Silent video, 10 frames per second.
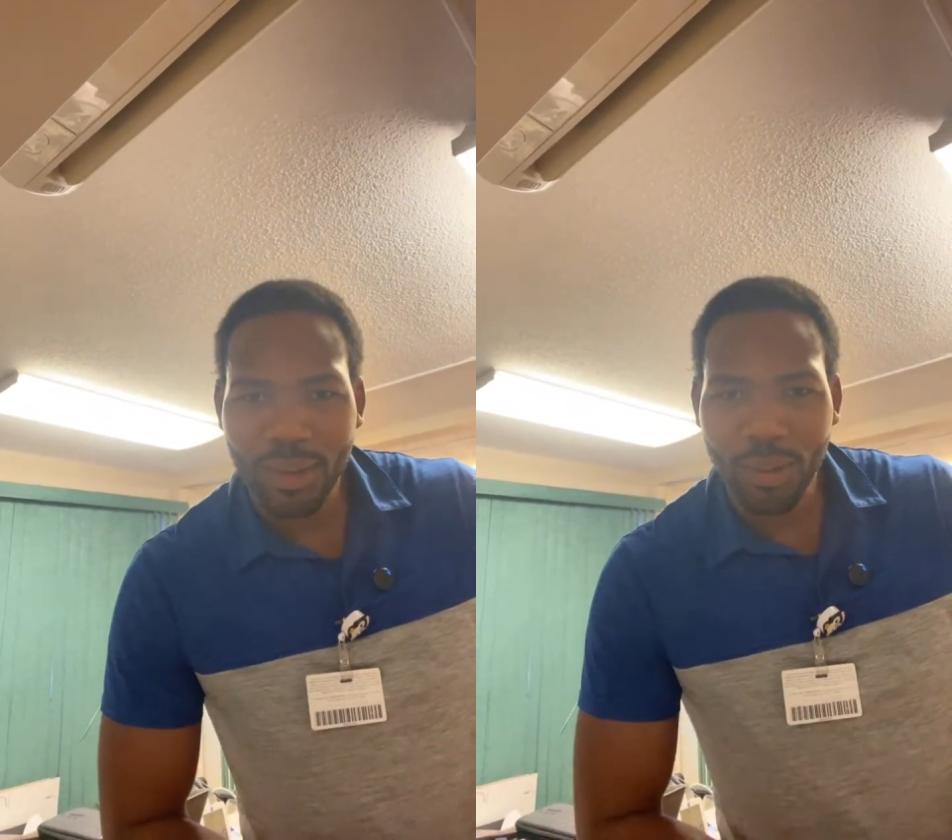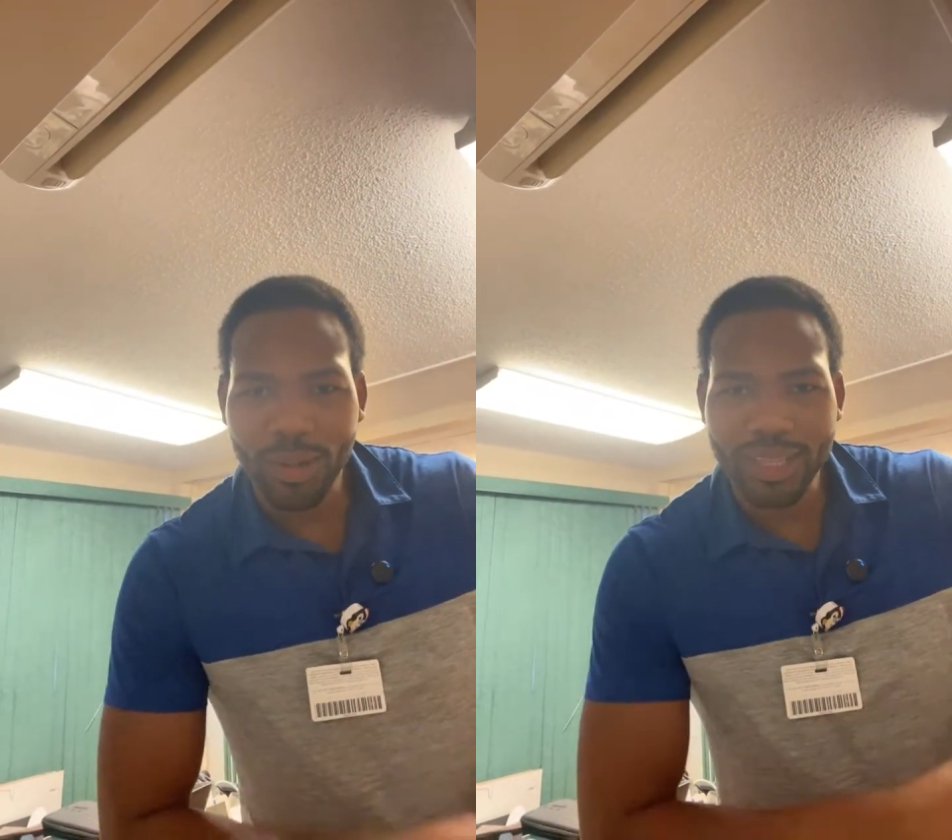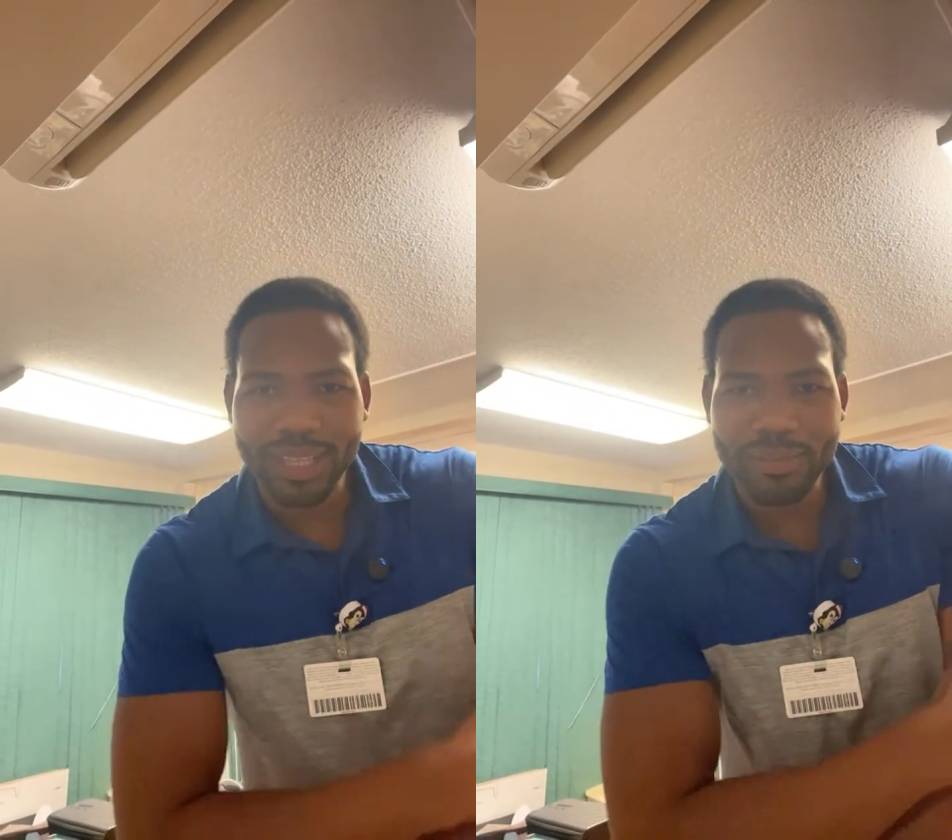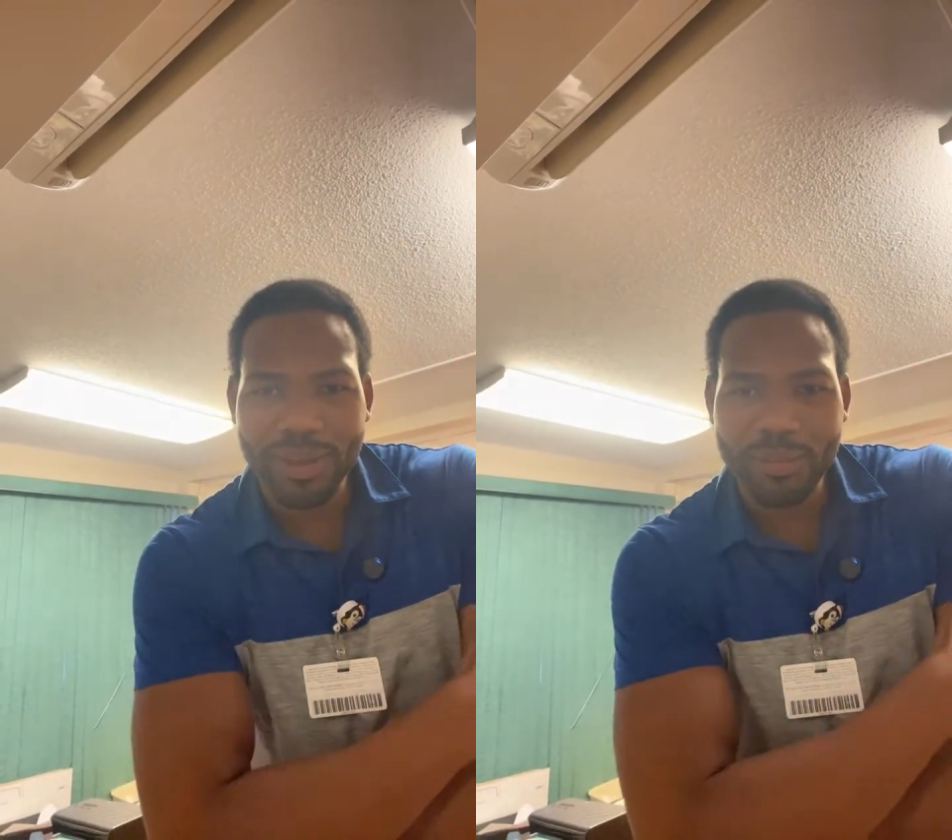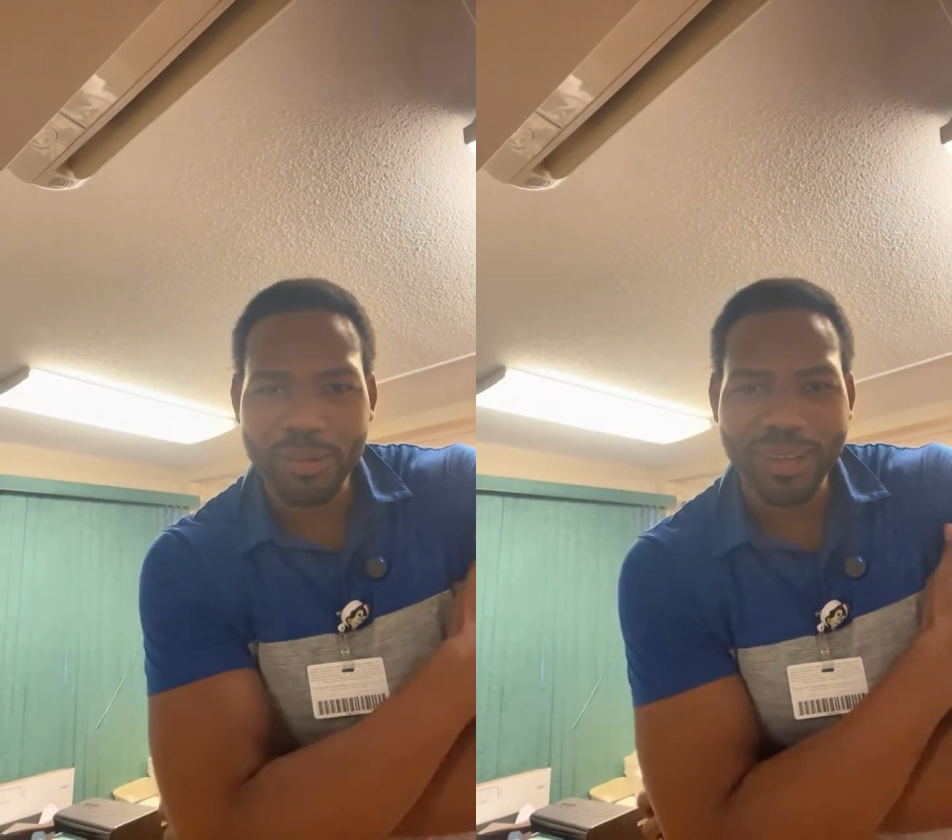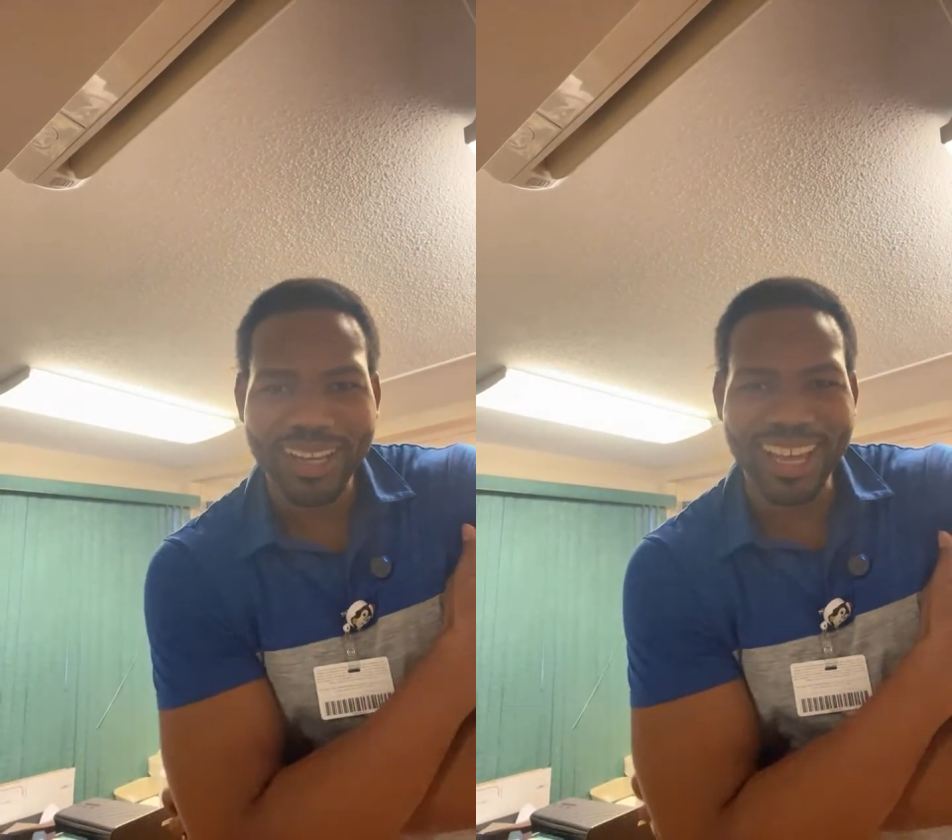Oil up, my boy.